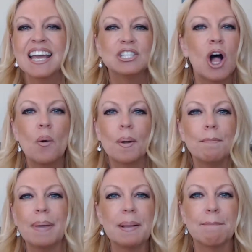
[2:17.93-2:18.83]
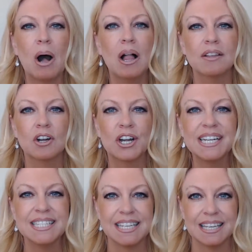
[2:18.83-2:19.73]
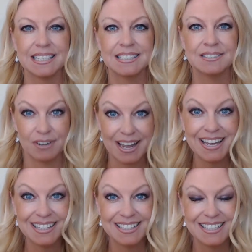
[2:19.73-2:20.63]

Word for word: It's all one big ball of crazy, right?